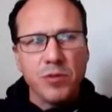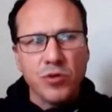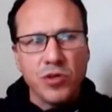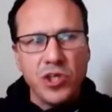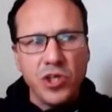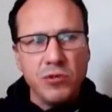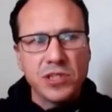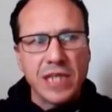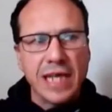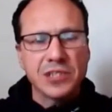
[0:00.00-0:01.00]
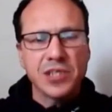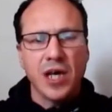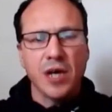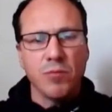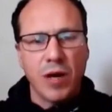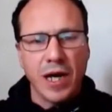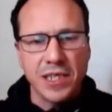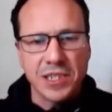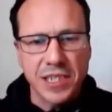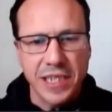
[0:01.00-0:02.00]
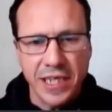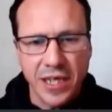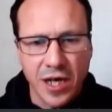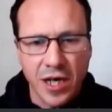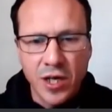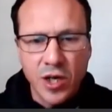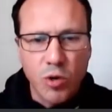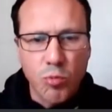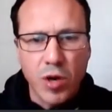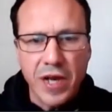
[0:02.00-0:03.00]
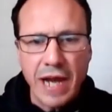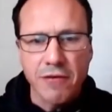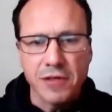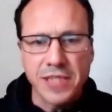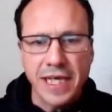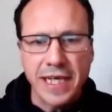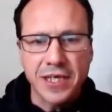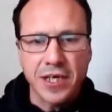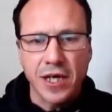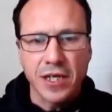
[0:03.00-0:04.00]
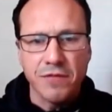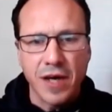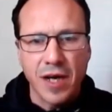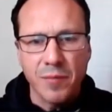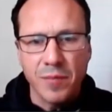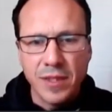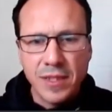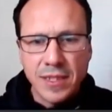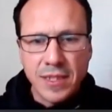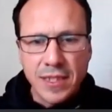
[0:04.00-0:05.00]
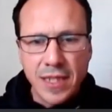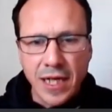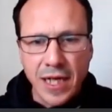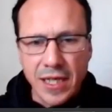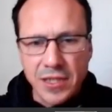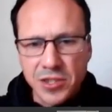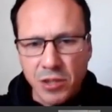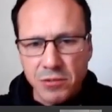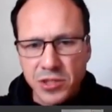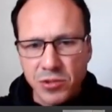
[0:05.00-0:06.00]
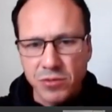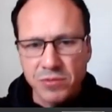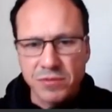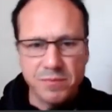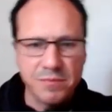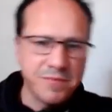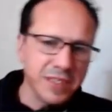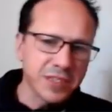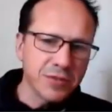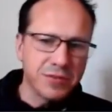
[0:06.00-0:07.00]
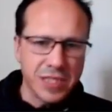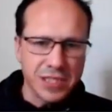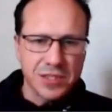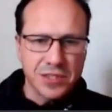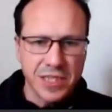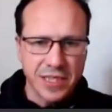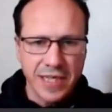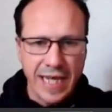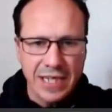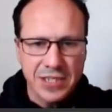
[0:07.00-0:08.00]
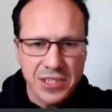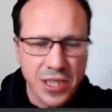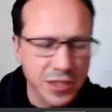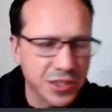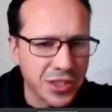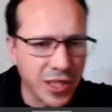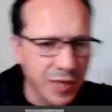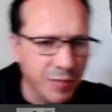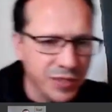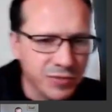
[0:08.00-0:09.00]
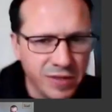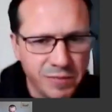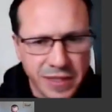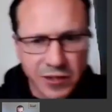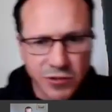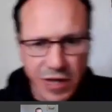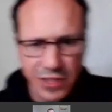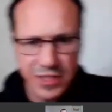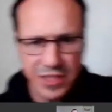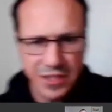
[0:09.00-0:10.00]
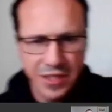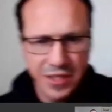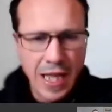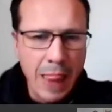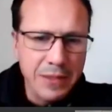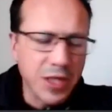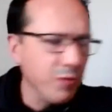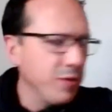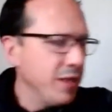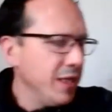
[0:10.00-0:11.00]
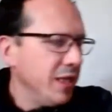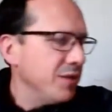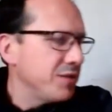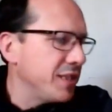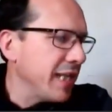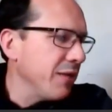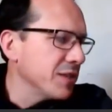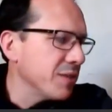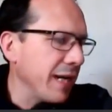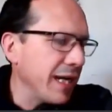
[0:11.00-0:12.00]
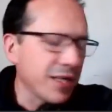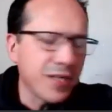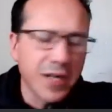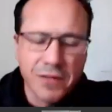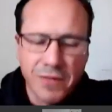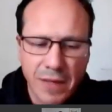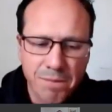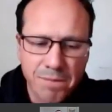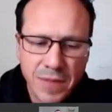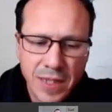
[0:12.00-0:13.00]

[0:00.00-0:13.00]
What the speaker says: people could use their time wisely in our 1 hour a day kind of social physical distancing exercise time which we've been granted. So today was about kind of